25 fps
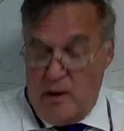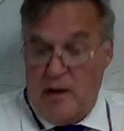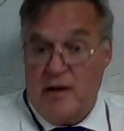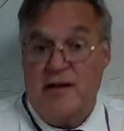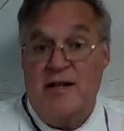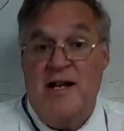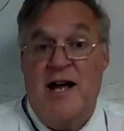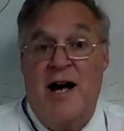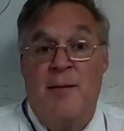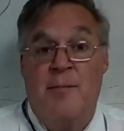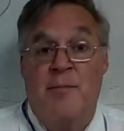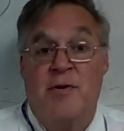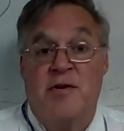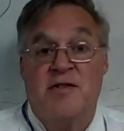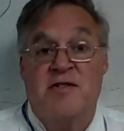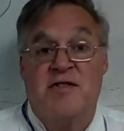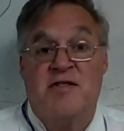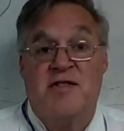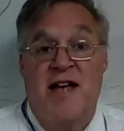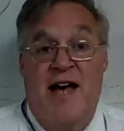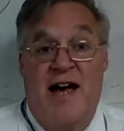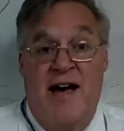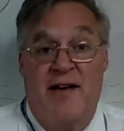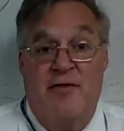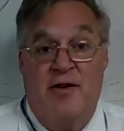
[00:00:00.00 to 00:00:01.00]
Number
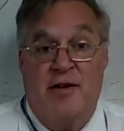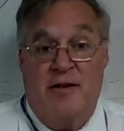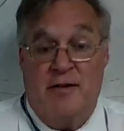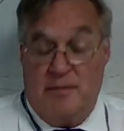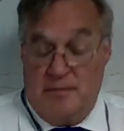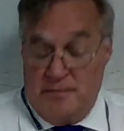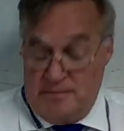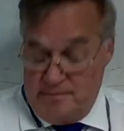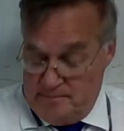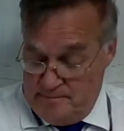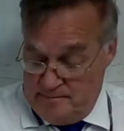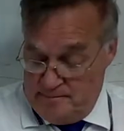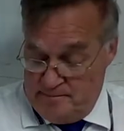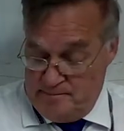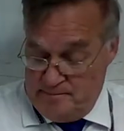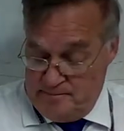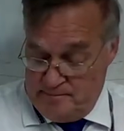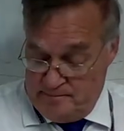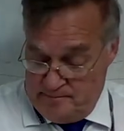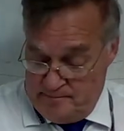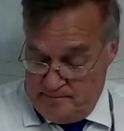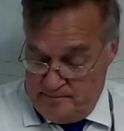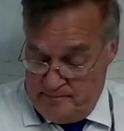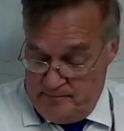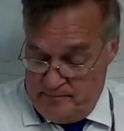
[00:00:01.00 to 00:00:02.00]
7.
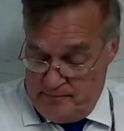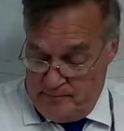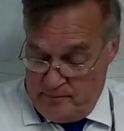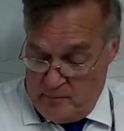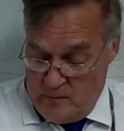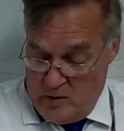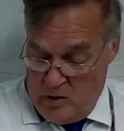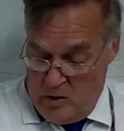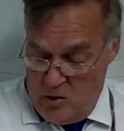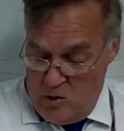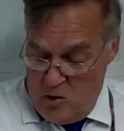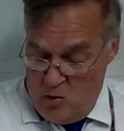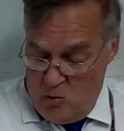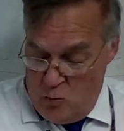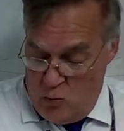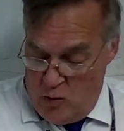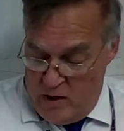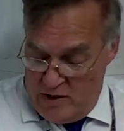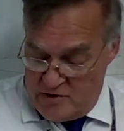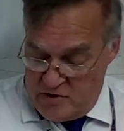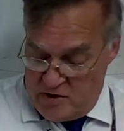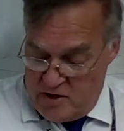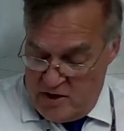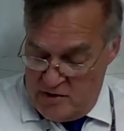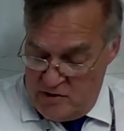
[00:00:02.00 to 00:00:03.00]

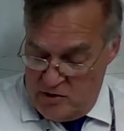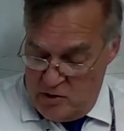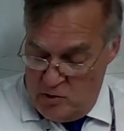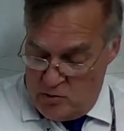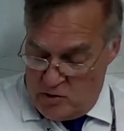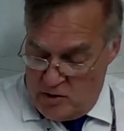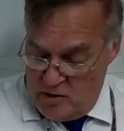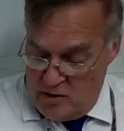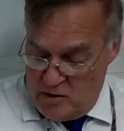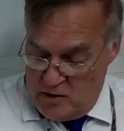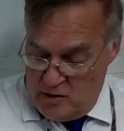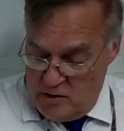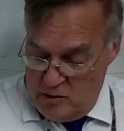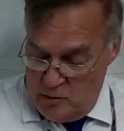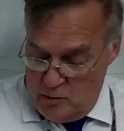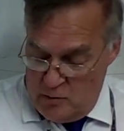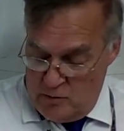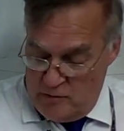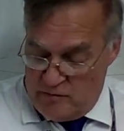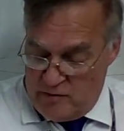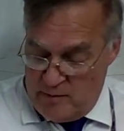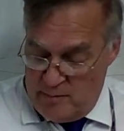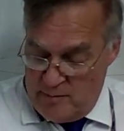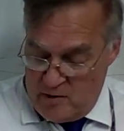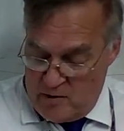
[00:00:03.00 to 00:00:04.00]
Which can you
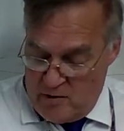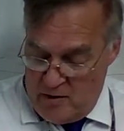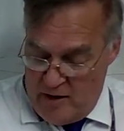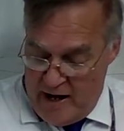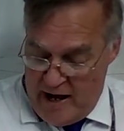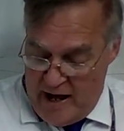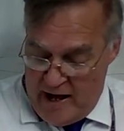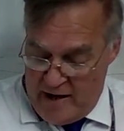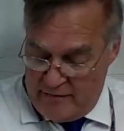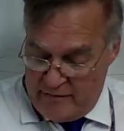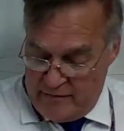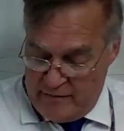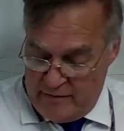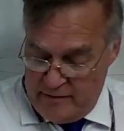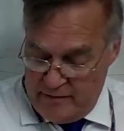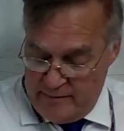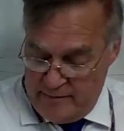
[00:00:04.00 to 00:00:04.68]
conclude from the graph?